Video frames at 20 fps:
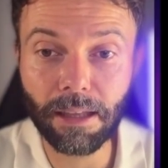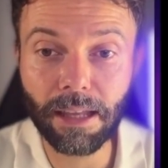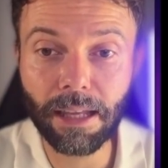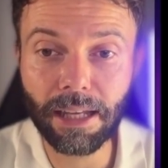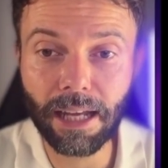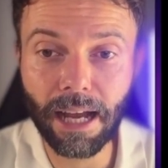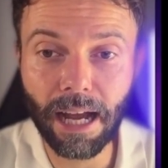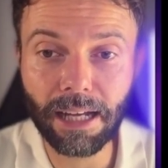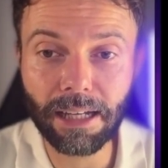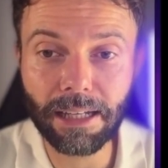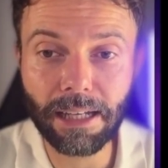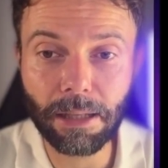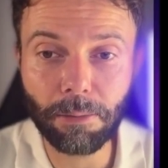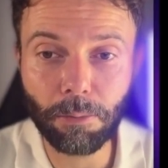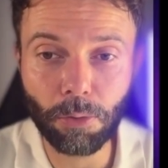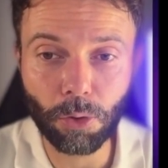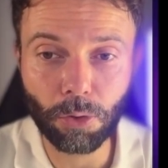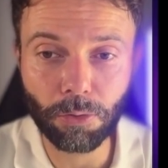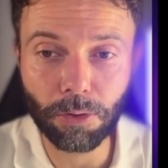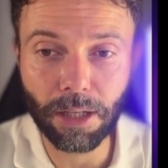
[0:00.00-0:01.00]
And I can
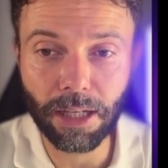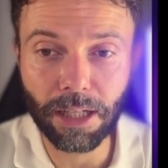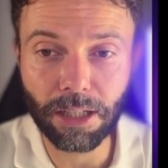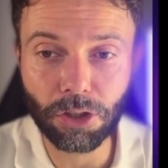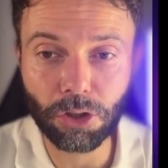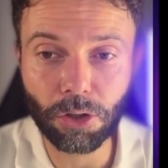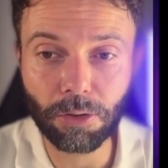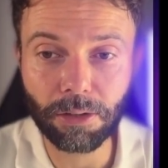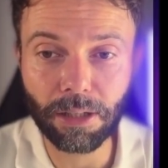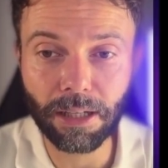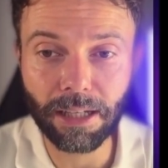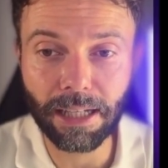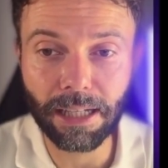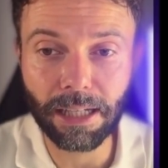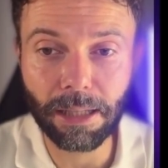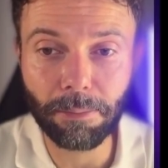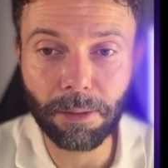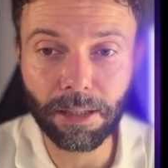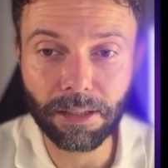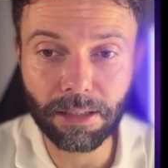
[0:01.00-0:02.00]
move each of the
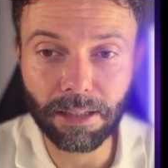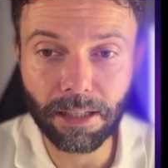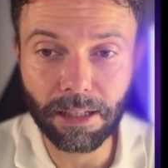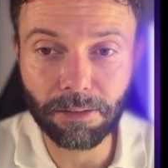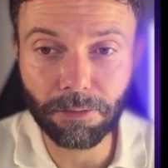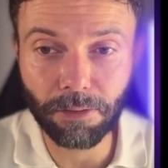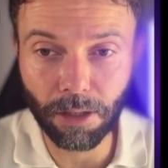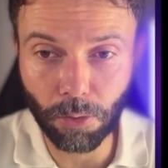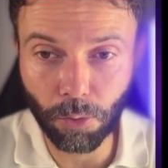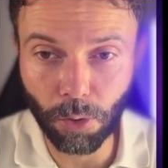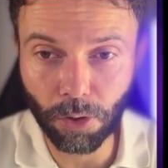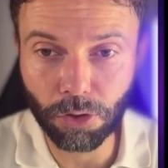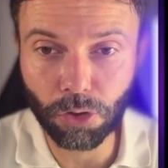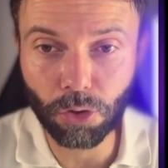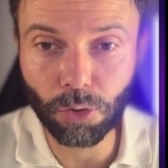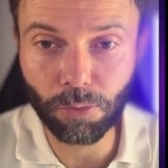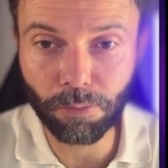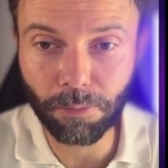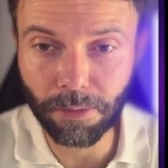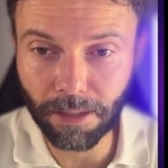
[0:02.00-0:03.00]
elements if I want
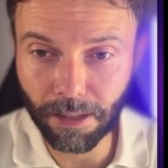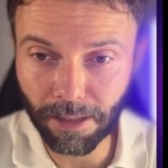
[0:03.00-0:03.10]
to,